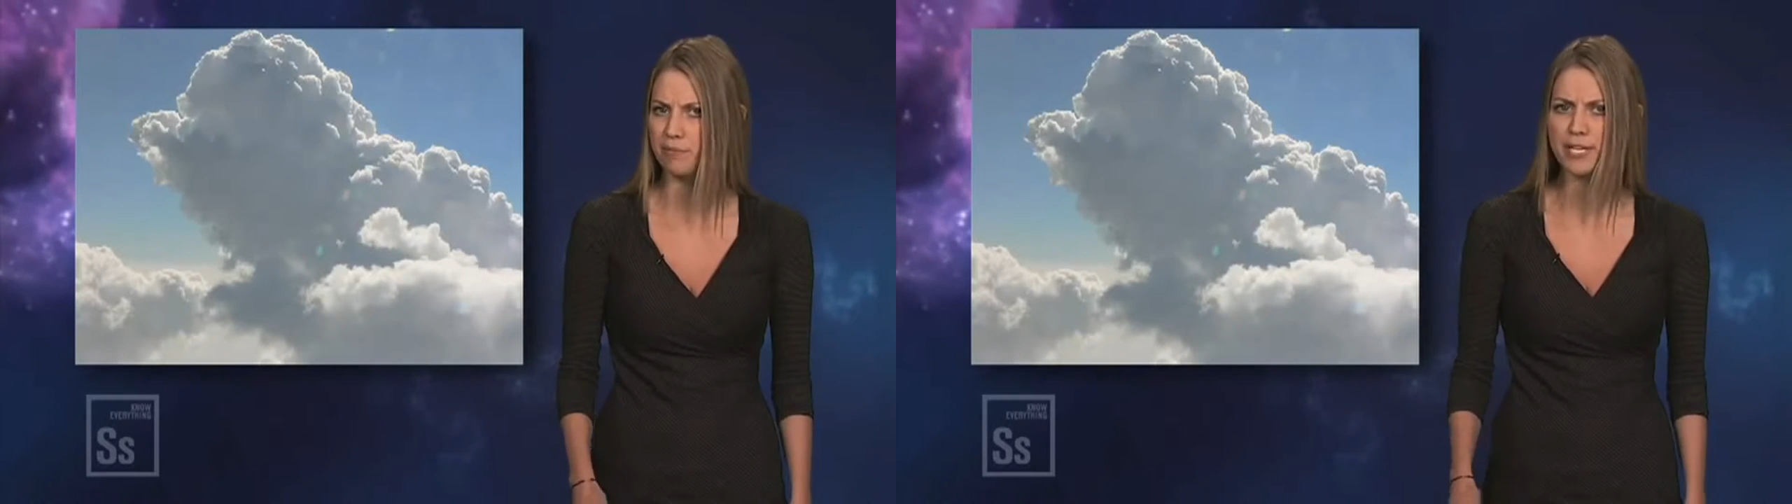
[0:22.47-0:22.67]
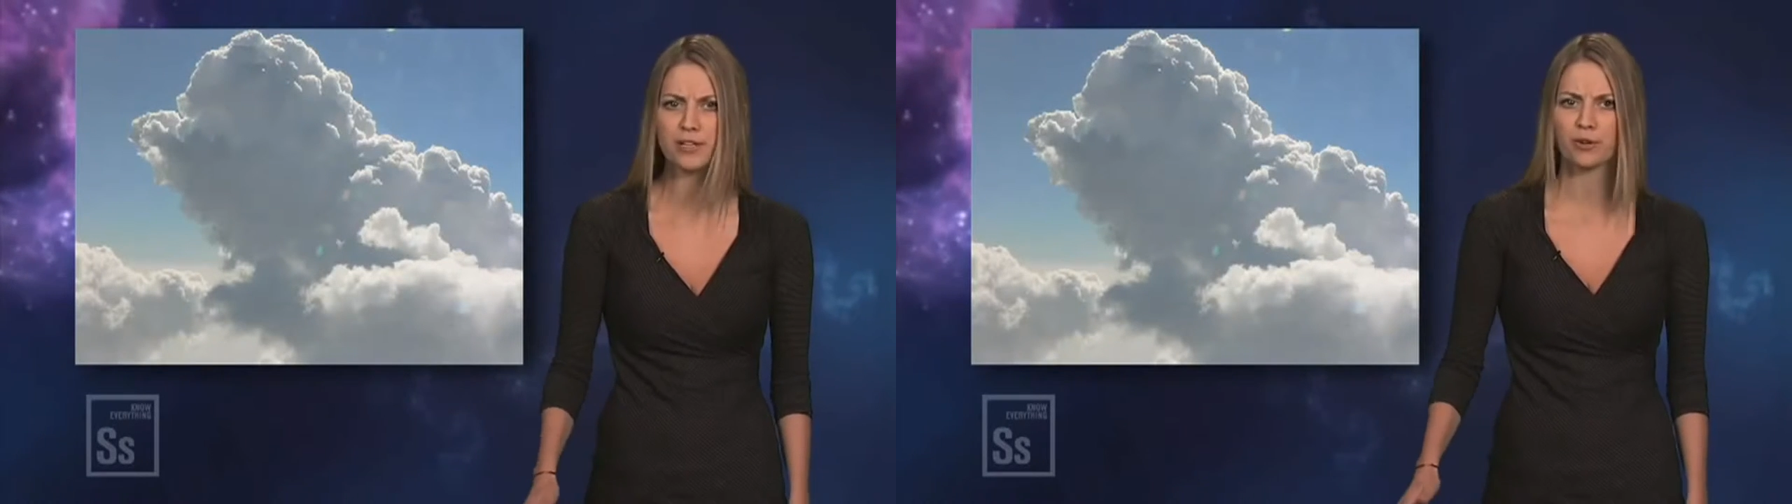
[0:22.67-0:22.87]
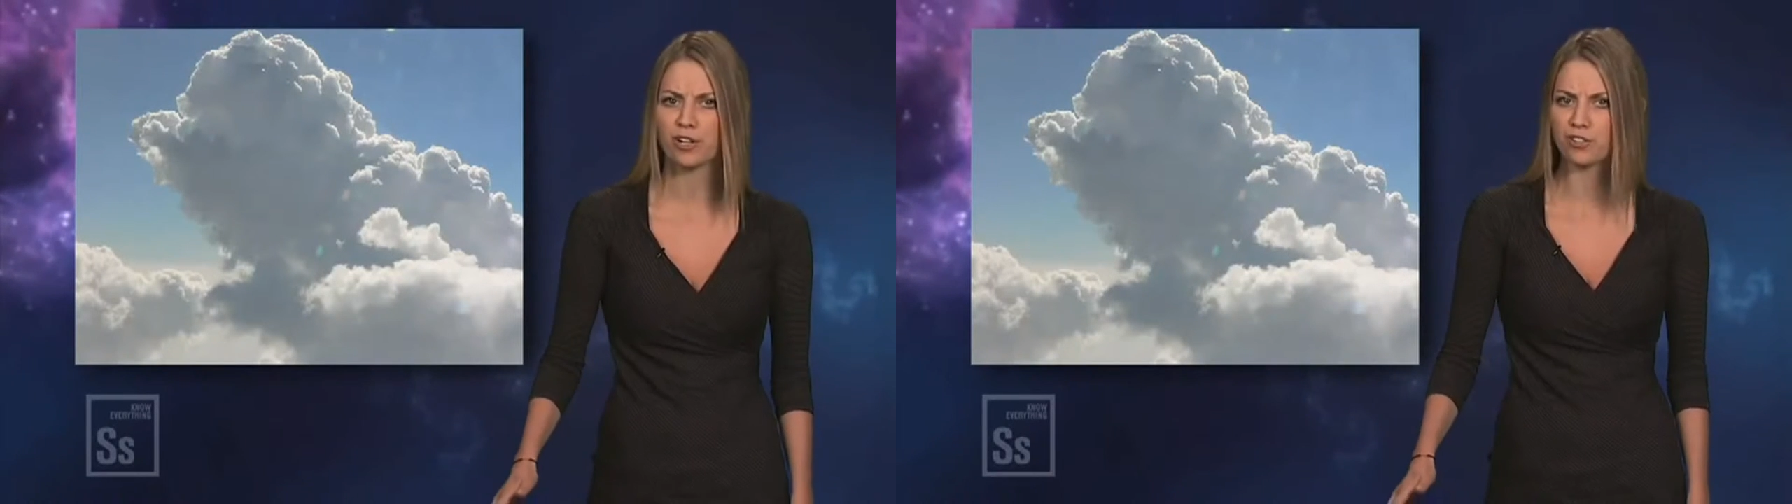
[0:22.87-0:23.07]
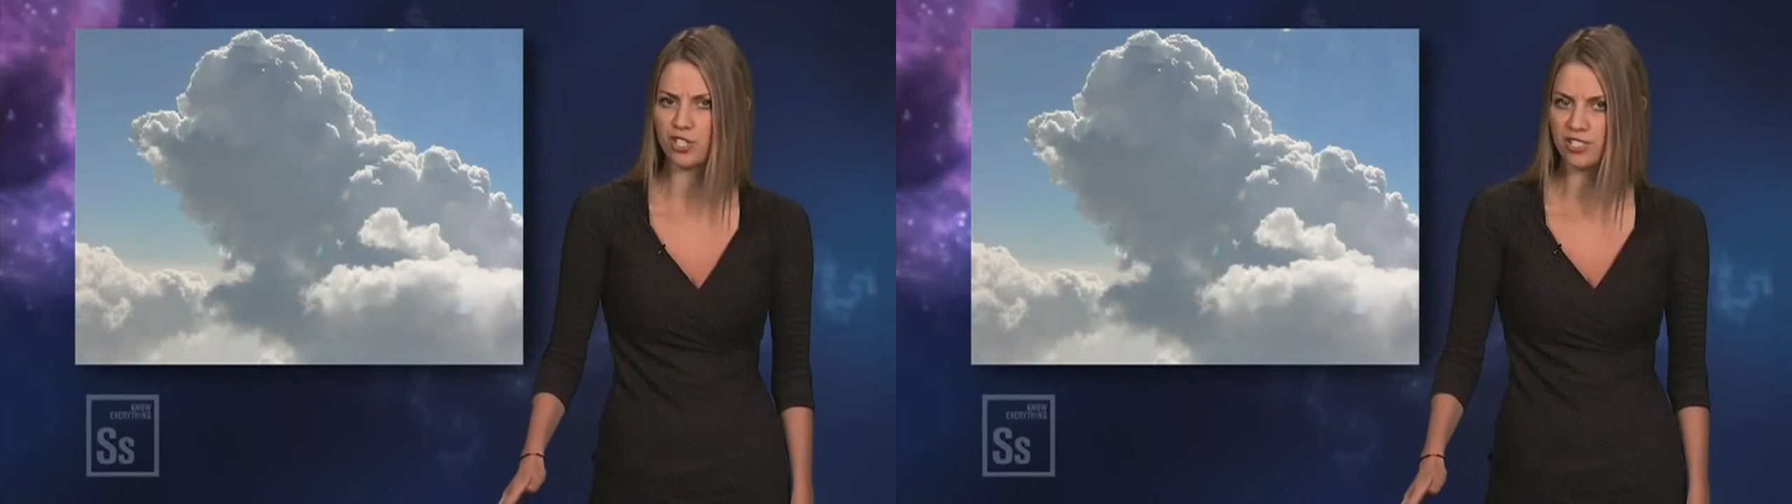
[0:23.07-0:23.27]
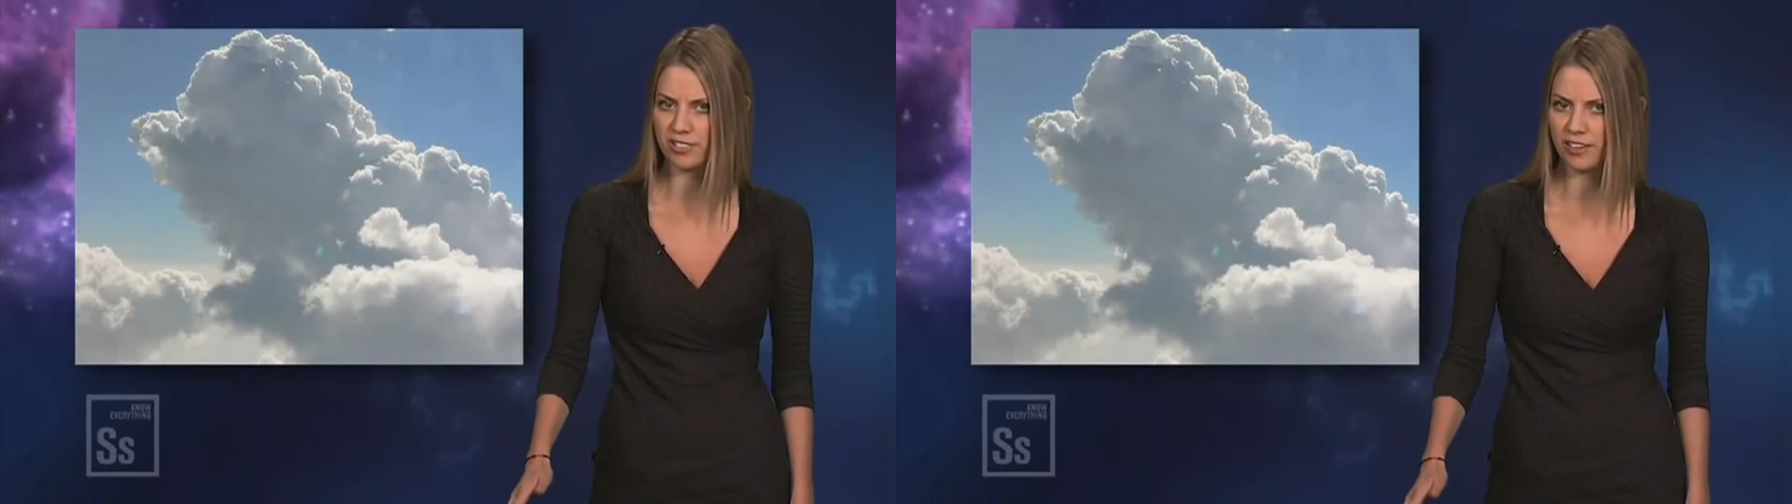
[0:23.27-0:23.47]

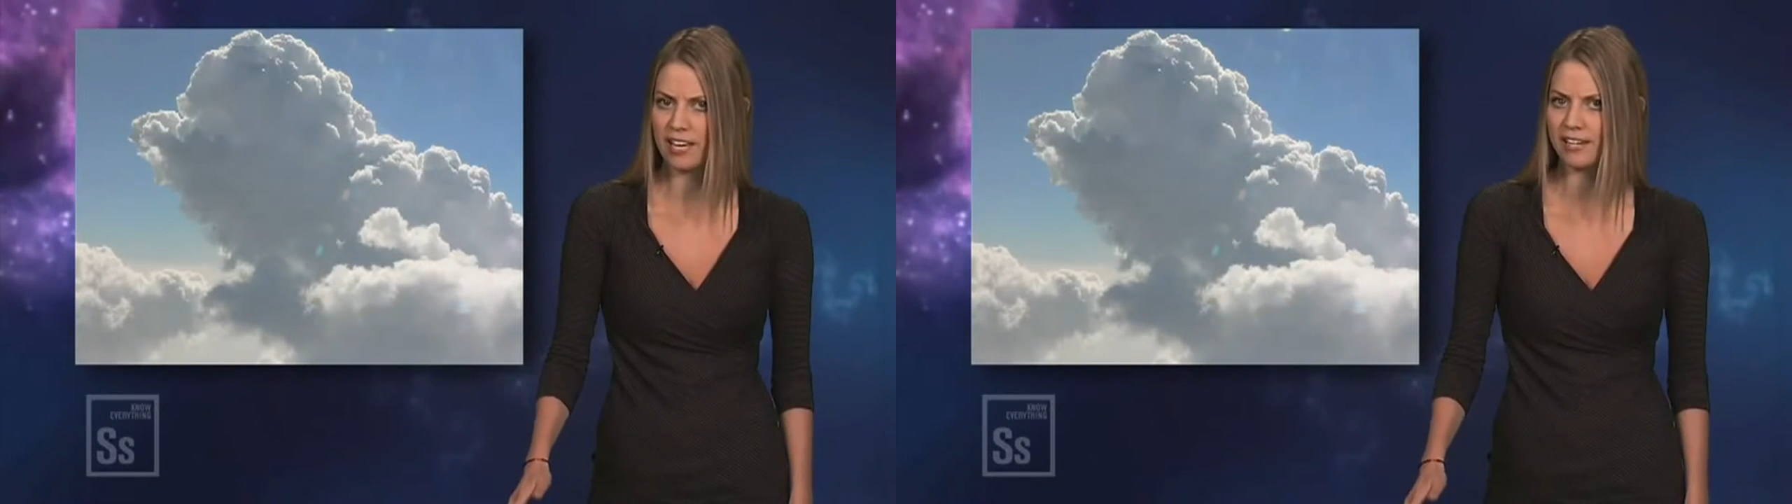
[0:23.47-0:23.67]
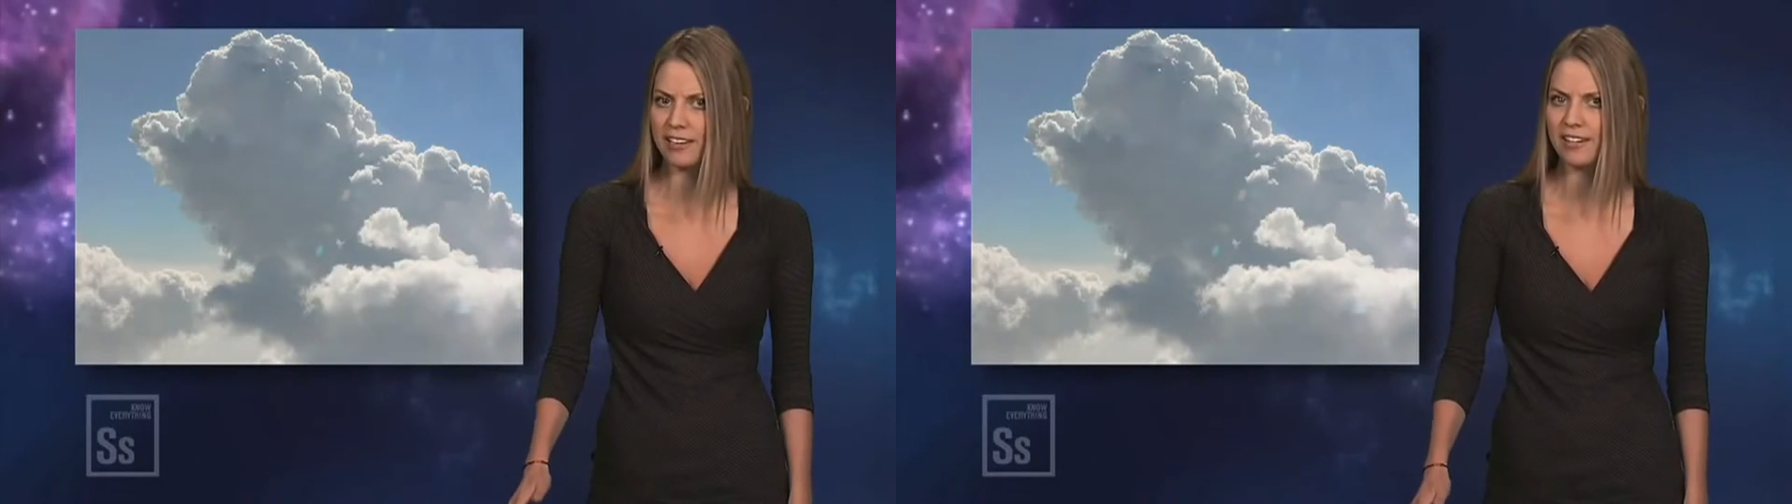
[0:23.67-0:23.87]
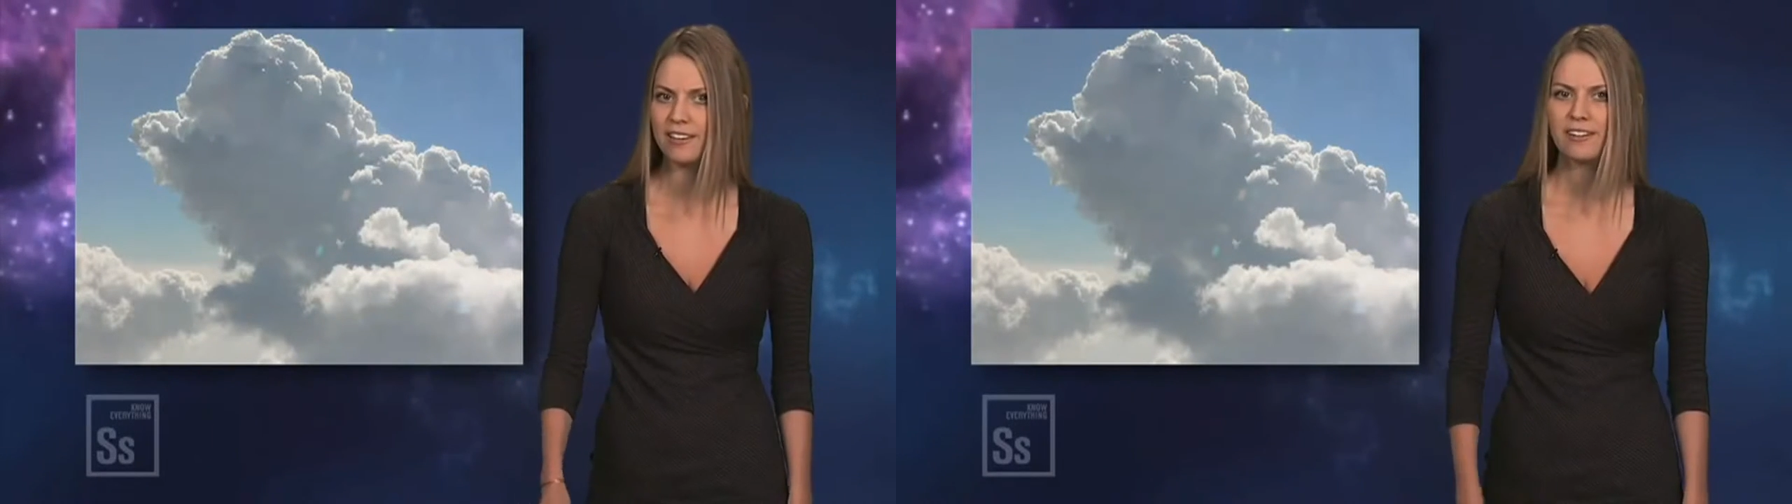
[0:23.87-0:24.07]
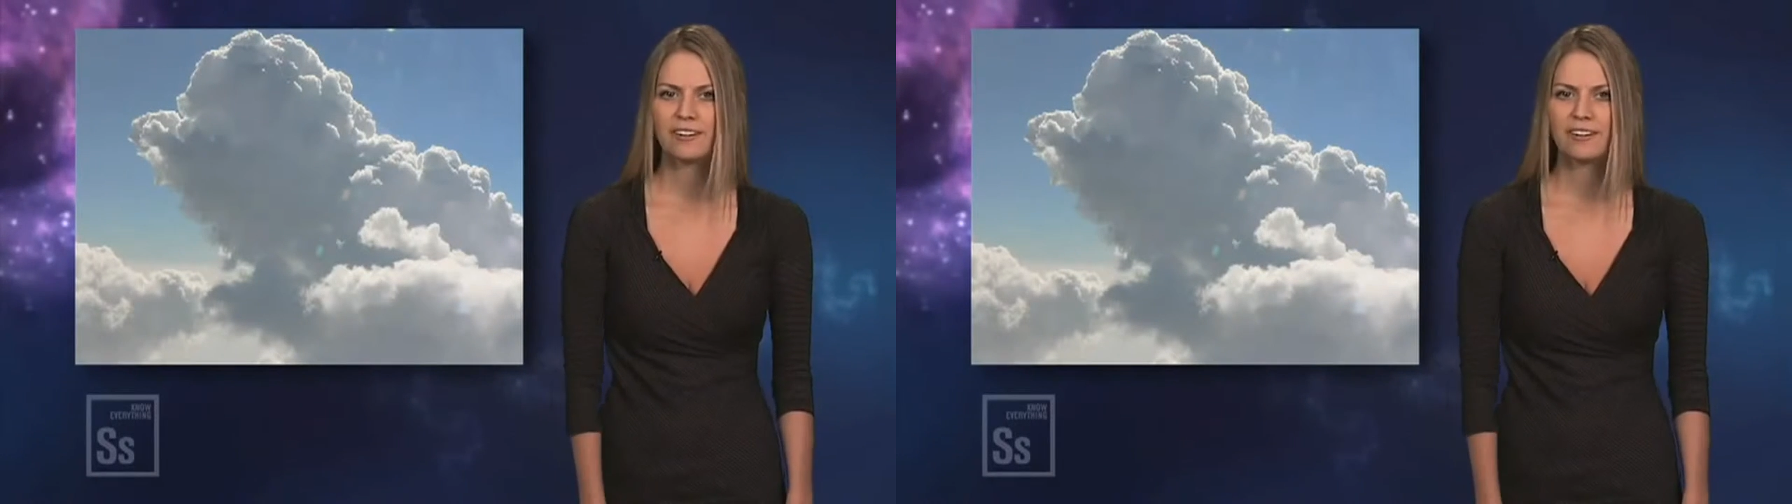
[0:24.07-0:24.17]
meteorologists alike